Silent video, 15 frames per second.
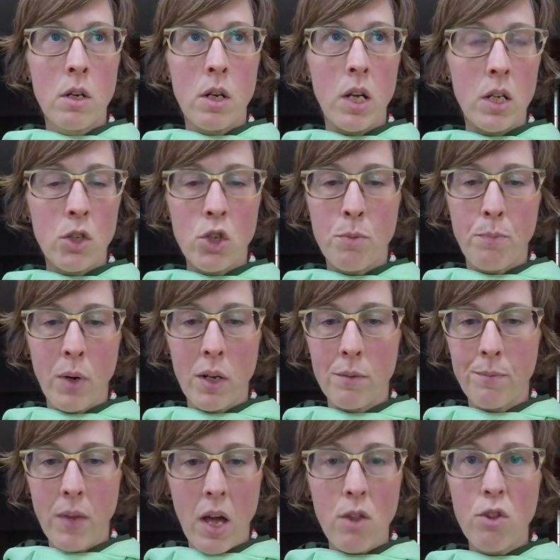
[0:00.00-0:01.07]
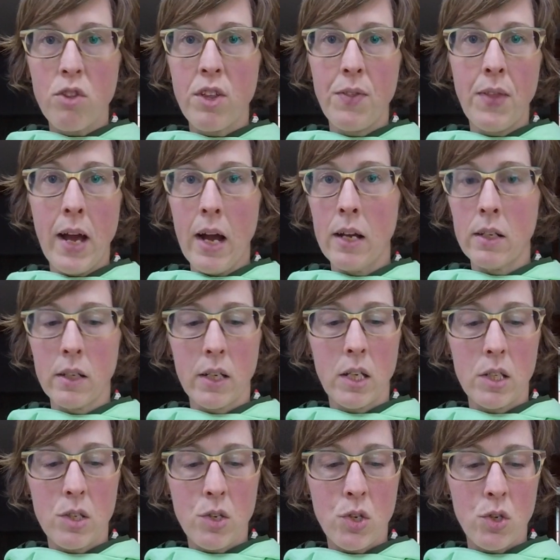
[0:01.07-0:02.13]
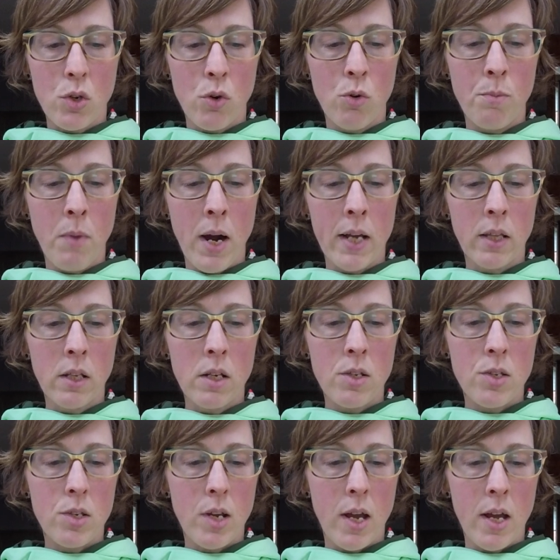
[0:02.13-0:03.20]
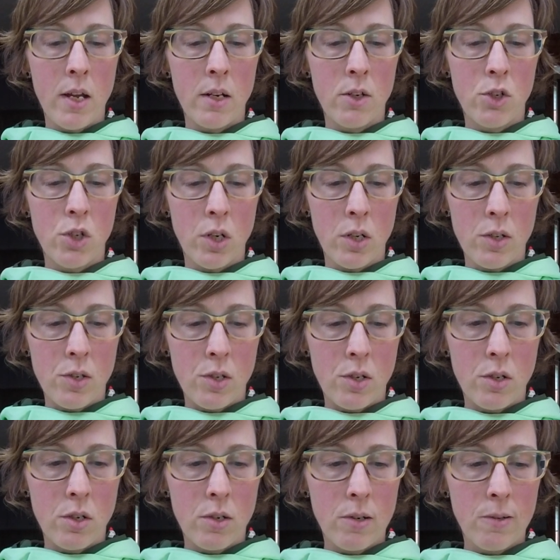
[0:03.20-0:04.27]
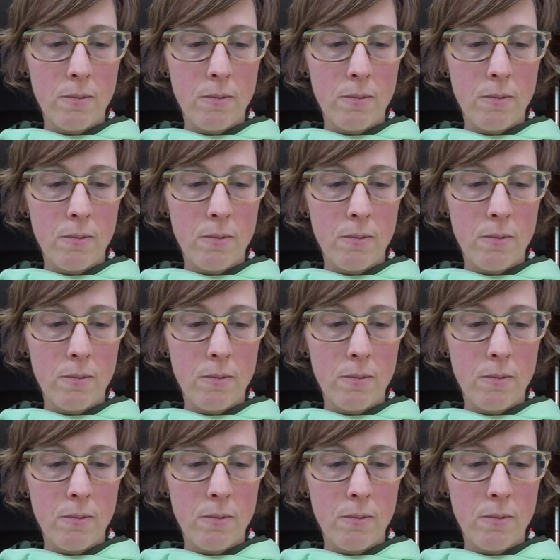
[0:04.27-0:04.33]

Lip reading: inch, but other than that, like, it's so mindless, and just